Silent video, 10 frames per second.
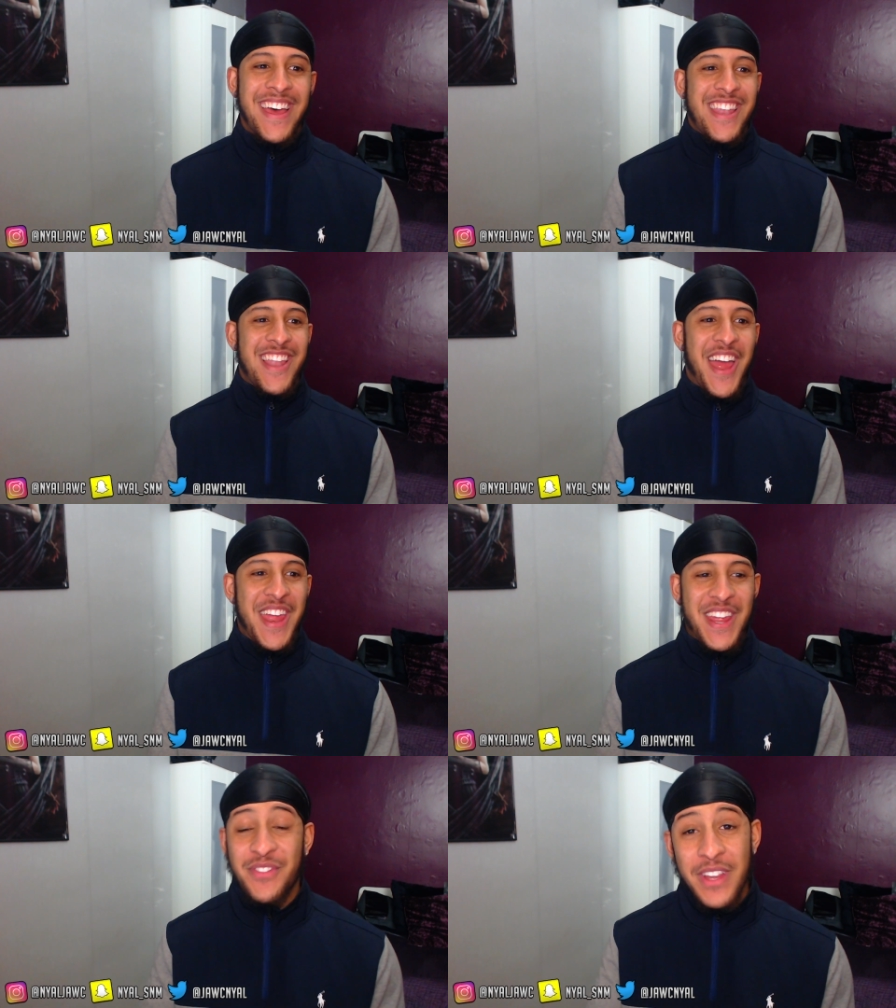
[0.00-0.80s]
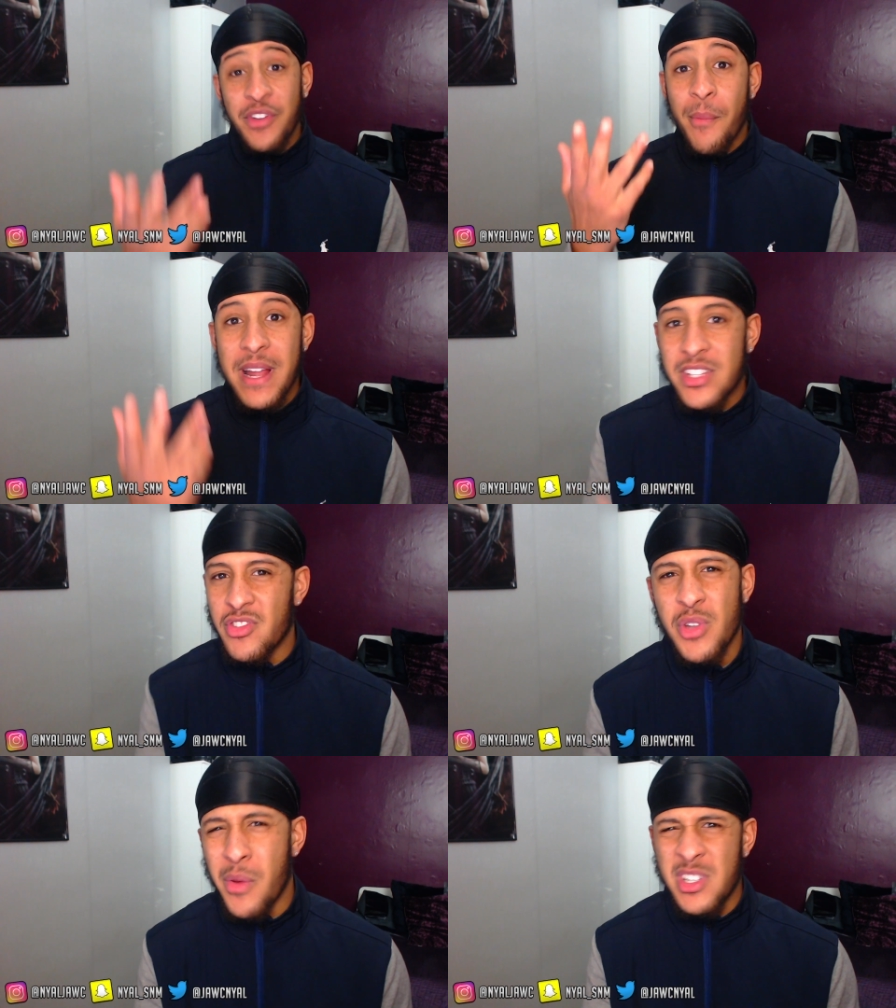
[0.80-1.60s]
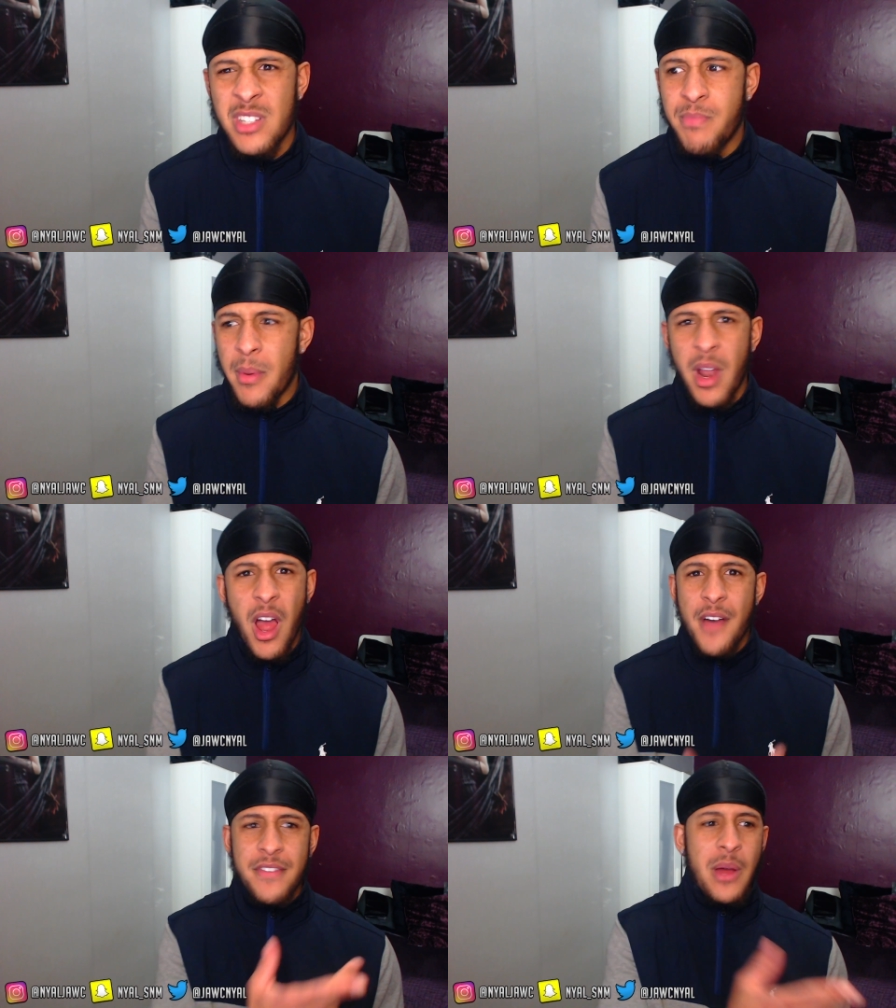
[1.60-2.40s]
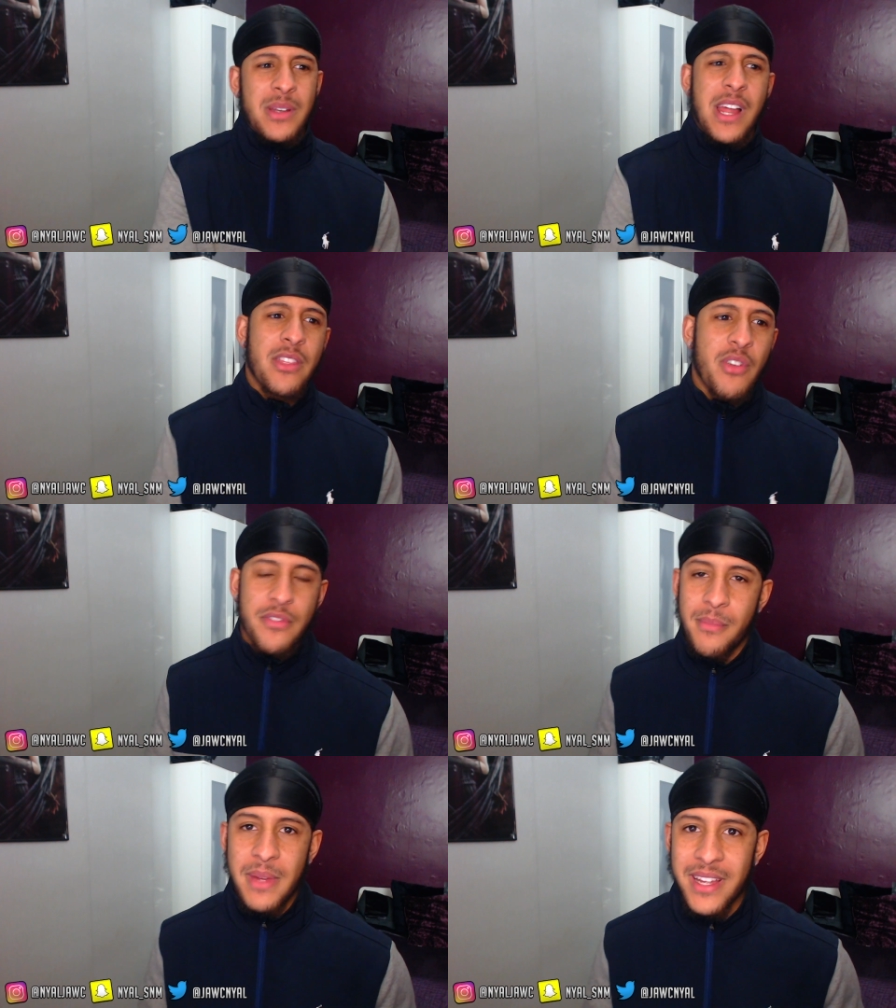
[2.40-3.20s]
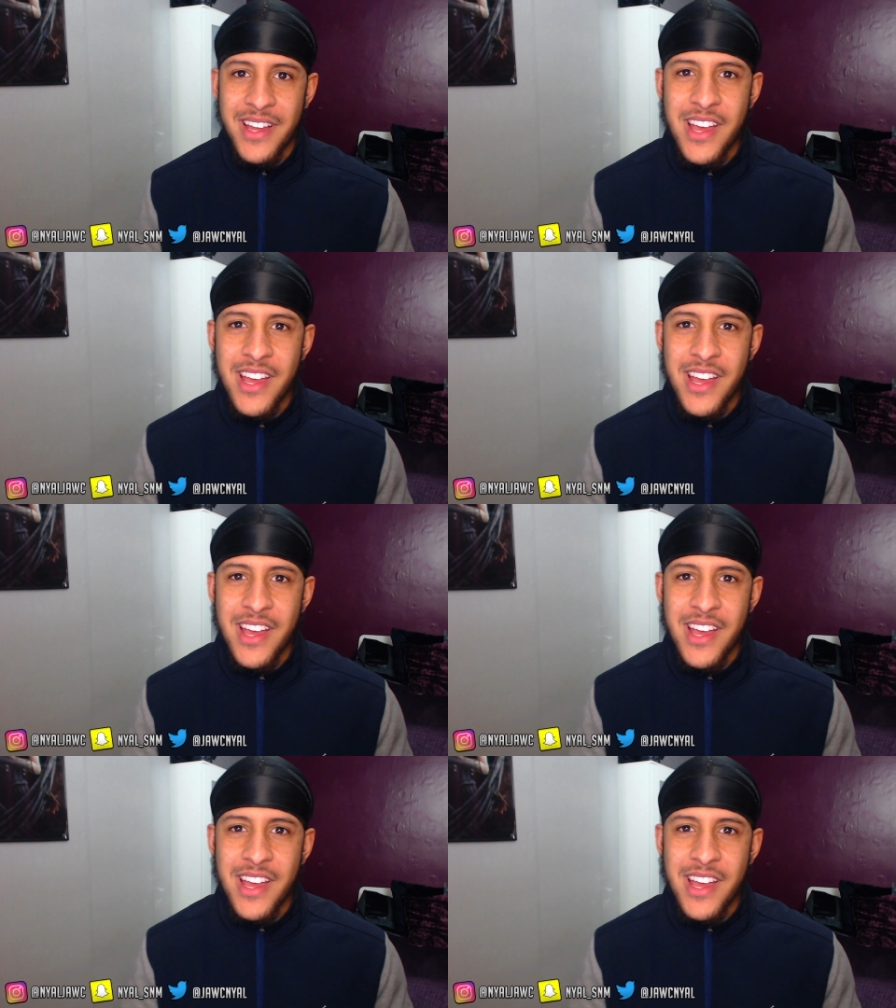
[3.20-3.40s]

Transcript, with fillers: Like, it's from Leicester as well, which is probably like half an hour down the road from me.